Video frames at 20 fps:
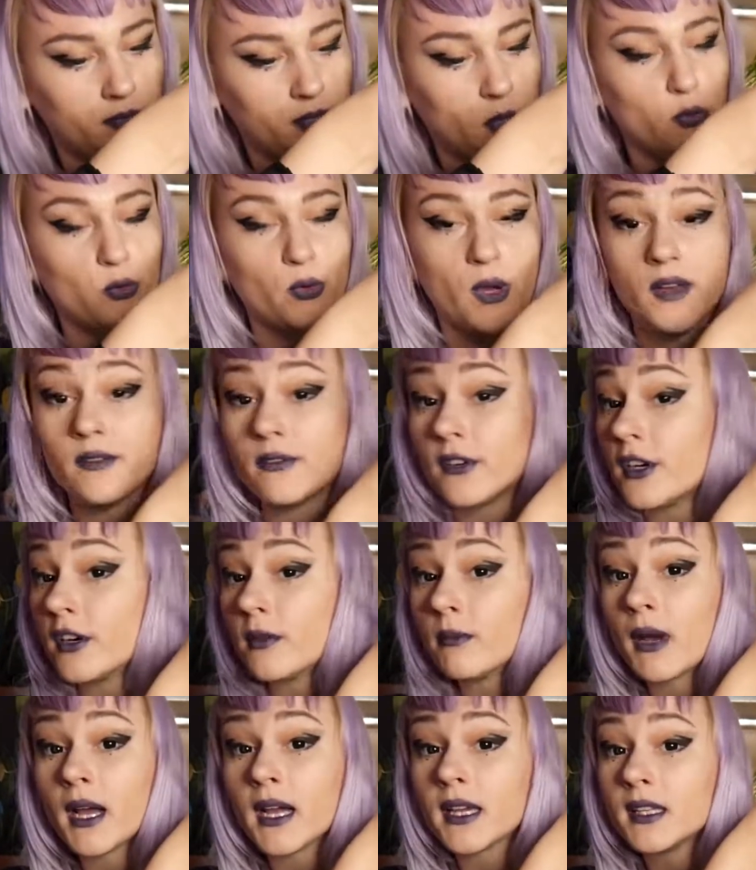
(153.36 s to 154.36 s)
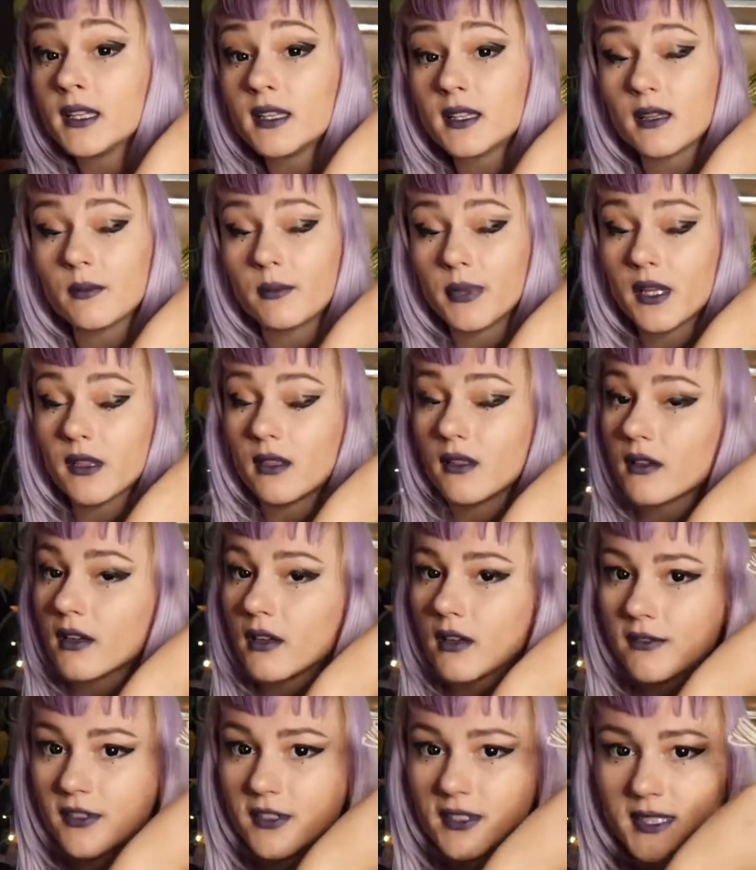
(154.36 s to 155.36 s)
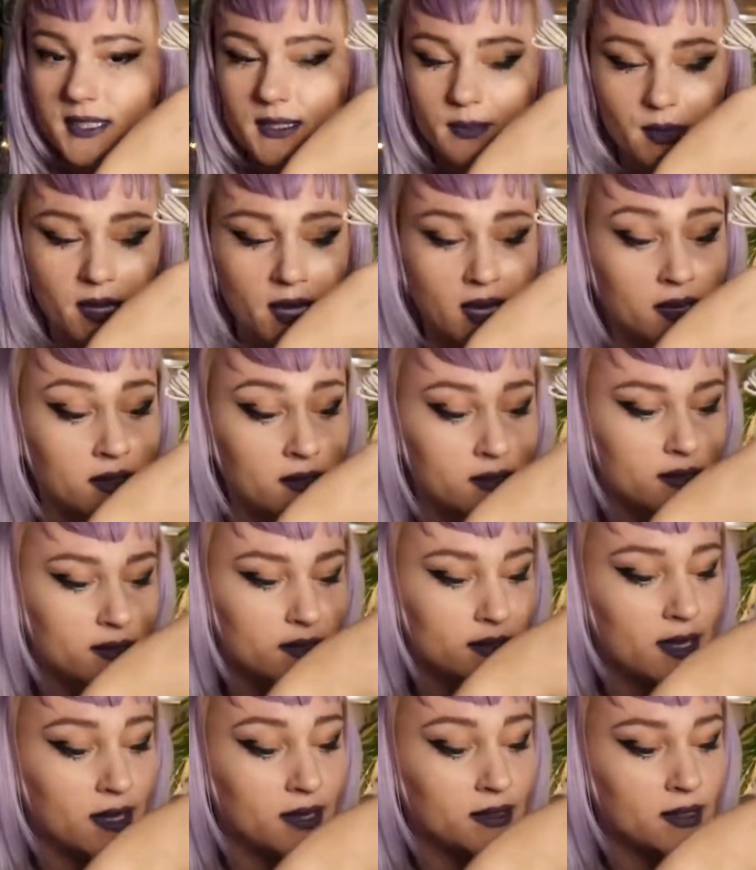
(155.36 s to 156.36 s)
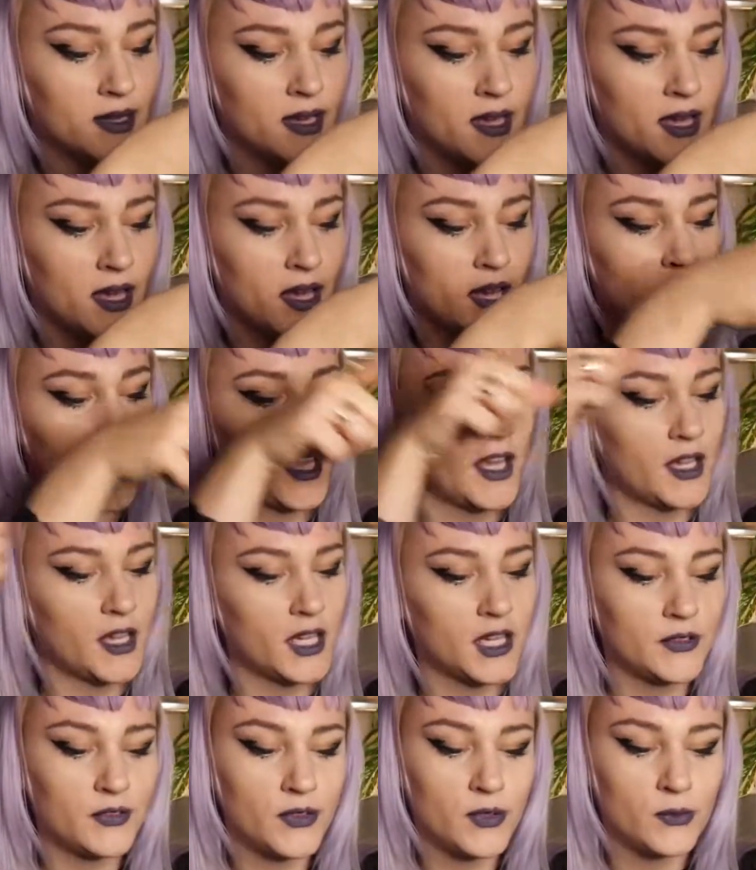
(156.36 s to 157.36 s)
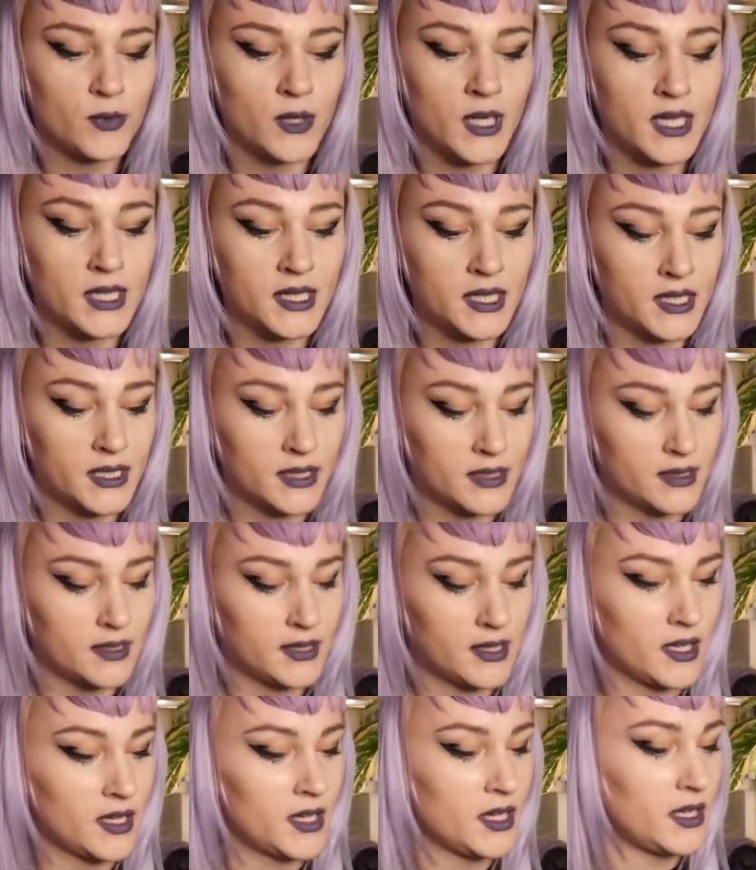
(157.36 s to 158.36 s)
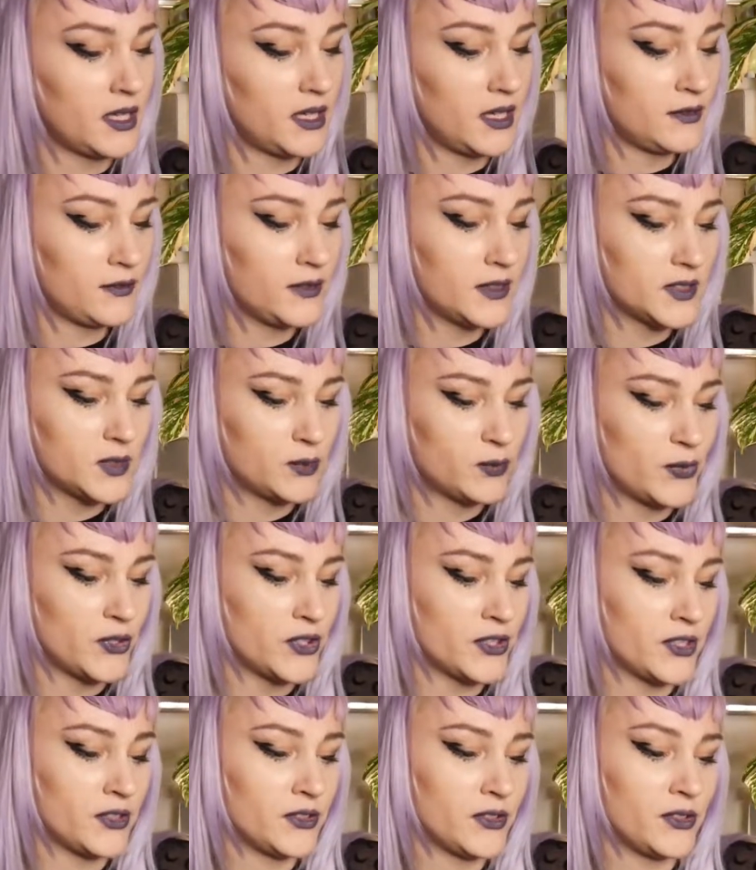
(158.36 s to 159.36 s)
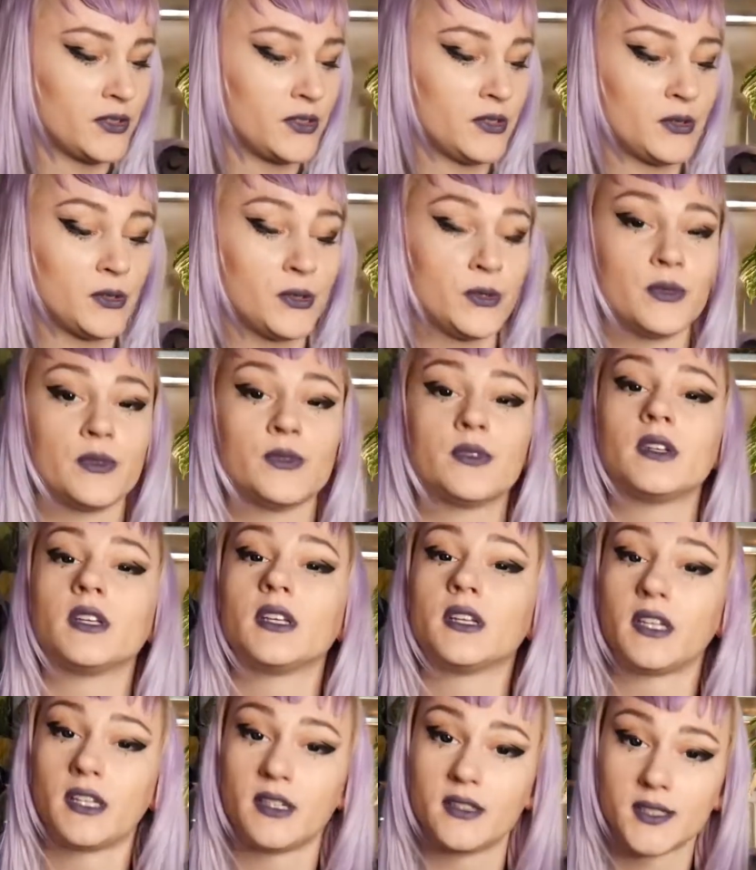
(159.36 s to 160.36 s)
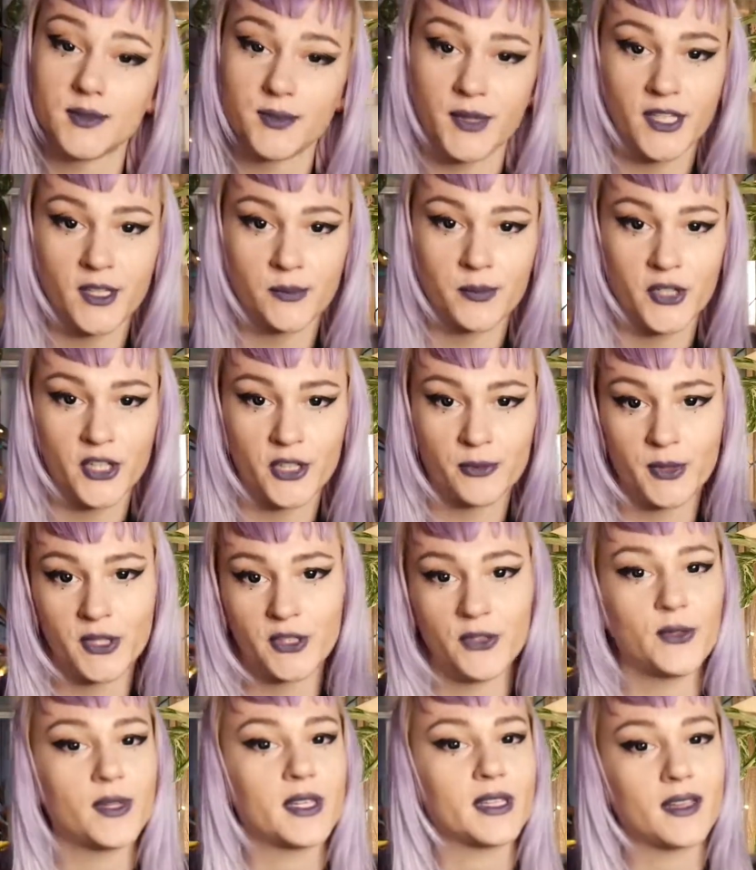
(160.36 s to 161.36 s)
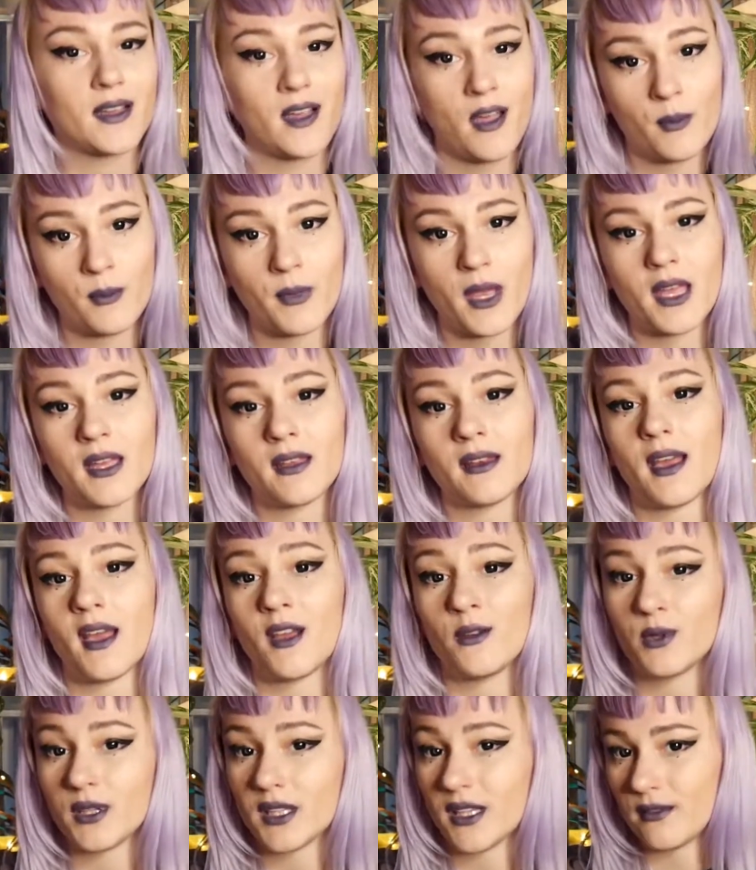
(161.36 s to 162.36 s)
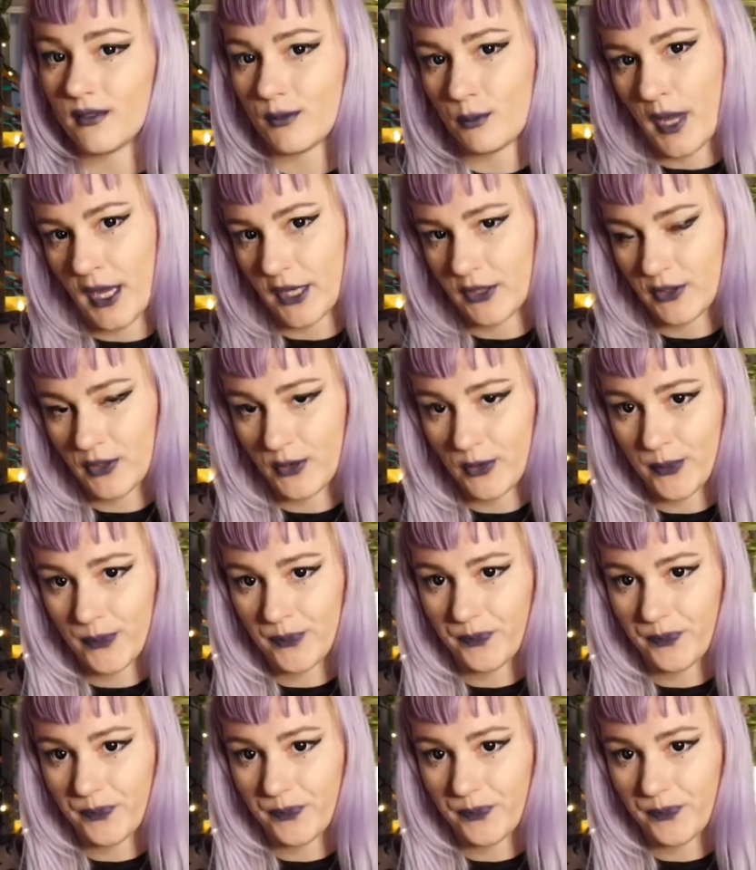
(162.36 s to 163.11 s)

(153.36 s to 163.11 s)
whoever might be looking for this plant that if you want it, if it's important to you, here's my apartment, you can come and I will give it back to you.